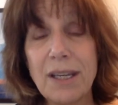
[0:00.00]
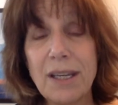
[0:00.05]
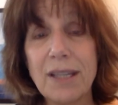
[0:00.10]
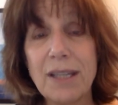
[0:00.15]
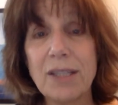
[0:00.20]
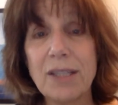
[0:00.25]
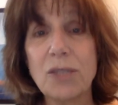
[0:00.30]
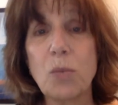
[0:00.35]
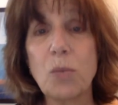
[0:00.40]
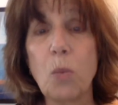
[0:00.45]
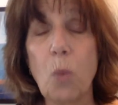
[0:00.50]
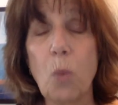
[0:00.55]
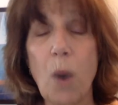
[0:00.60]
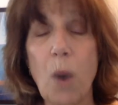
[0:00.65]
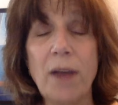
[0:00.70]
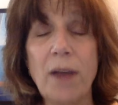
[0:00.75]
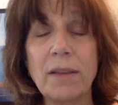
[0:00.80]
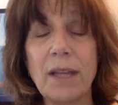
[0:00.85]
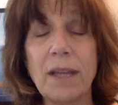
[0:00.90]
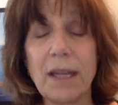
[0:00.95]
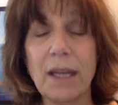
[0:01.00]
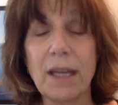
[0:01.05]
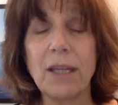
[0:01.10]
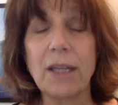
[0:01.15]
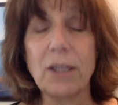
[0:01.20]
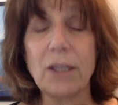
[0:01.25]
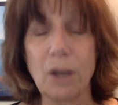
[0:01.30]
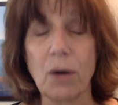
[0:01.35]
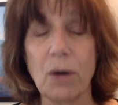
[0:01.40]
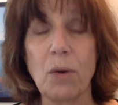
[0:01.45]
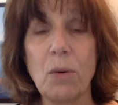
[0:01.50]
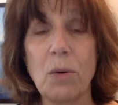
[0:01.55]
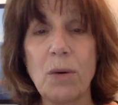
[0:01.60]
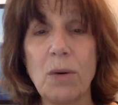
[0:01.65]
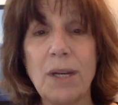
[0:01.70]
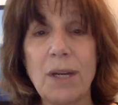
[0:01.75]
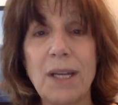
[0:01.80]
is one that I know